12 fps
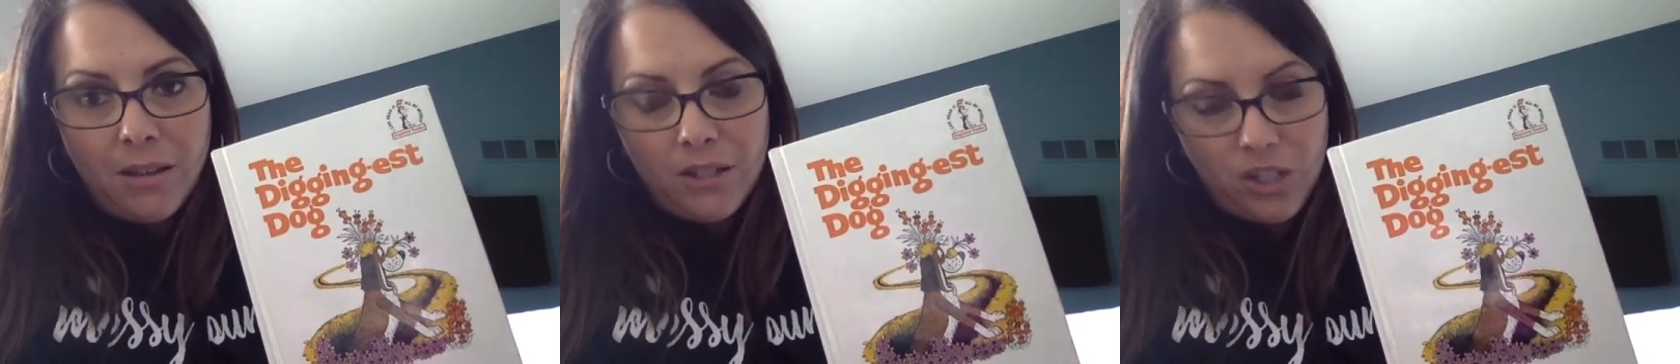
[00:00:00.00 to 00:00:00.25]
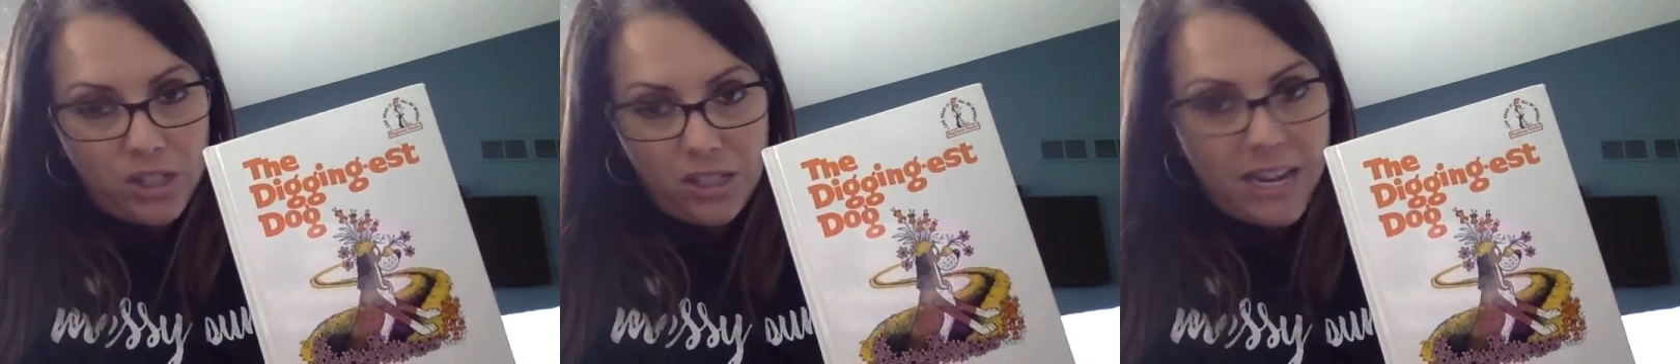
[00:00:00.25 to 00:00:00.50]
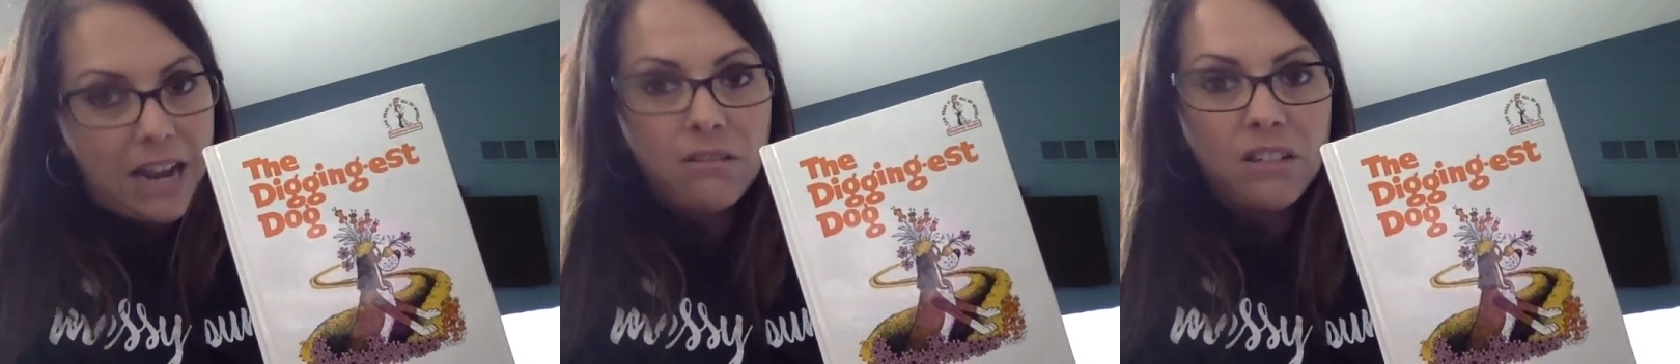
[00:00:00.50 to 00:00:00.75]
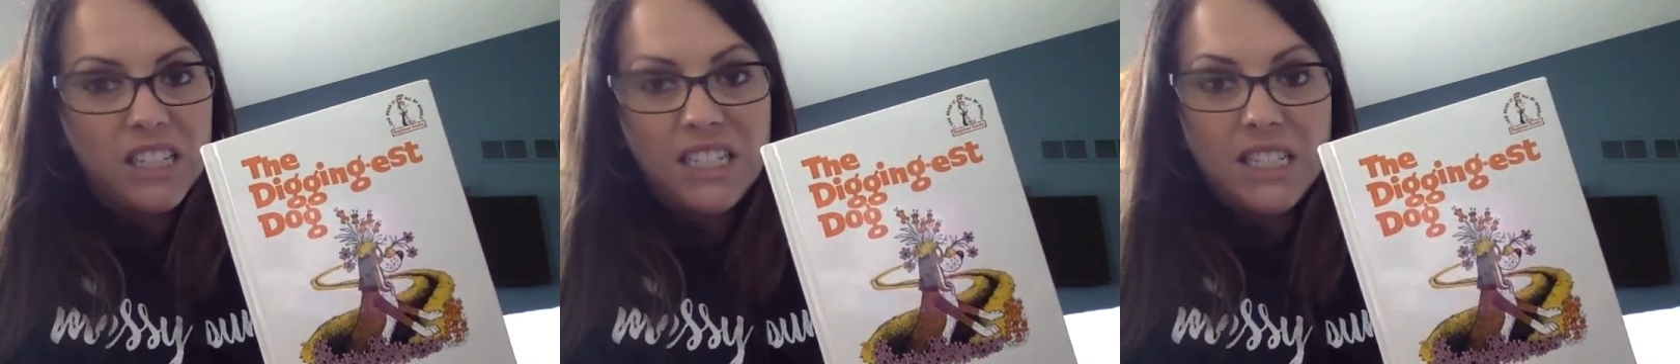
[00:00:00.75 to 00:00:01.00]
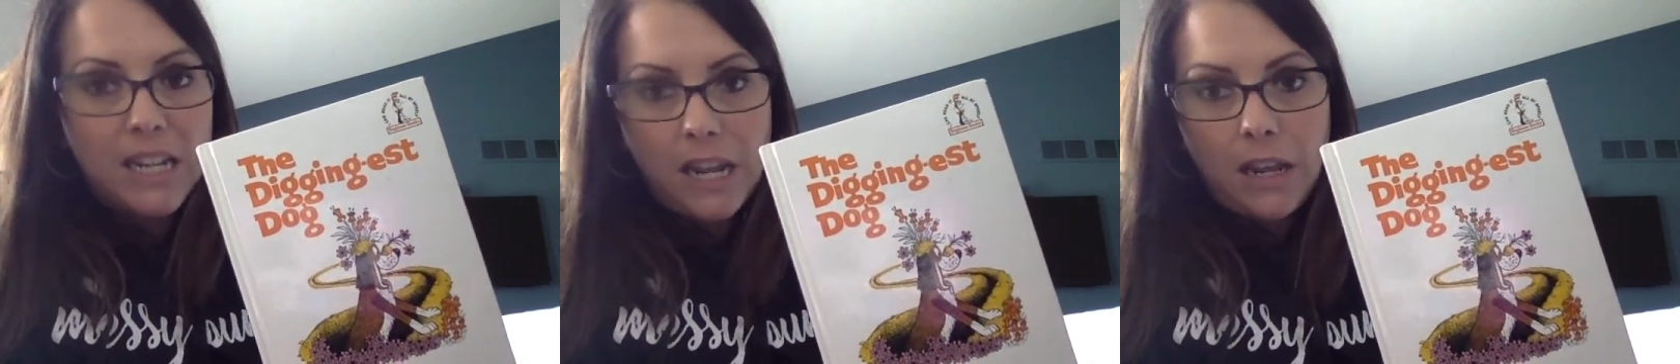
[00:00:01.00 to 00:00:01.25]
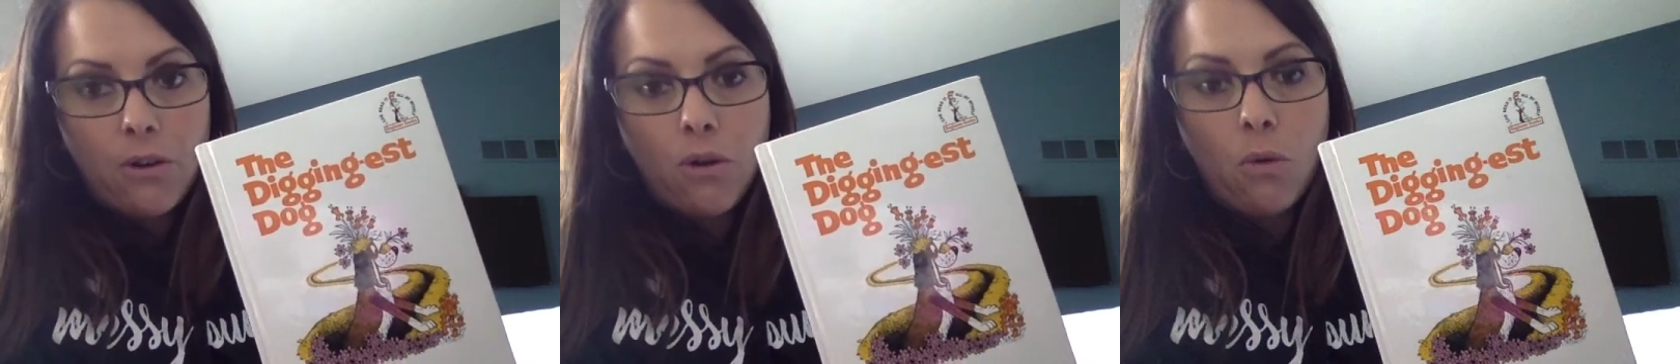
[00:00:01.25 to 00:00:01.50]
She's not really
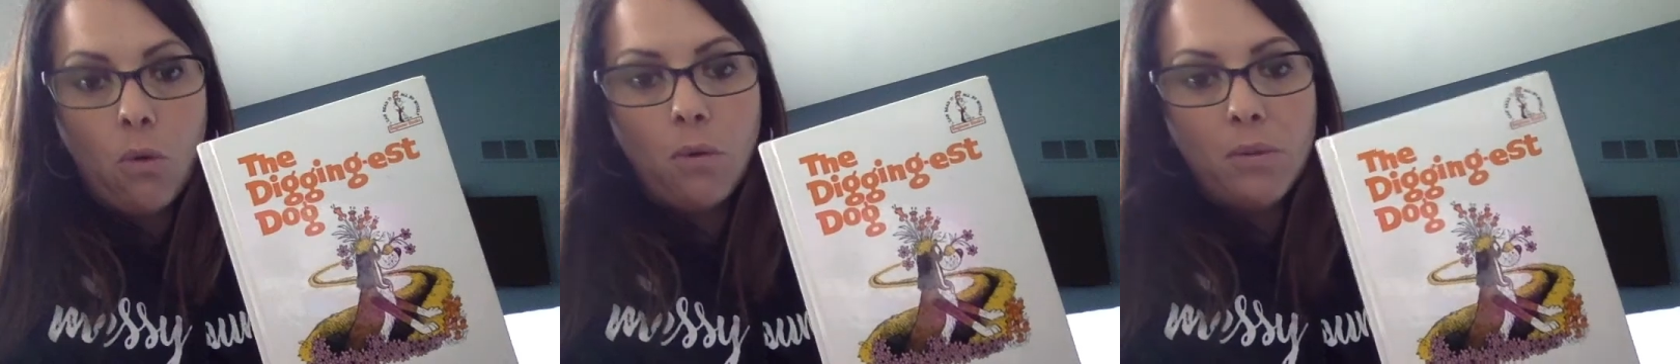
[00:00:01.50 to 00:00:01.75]
digging a hole,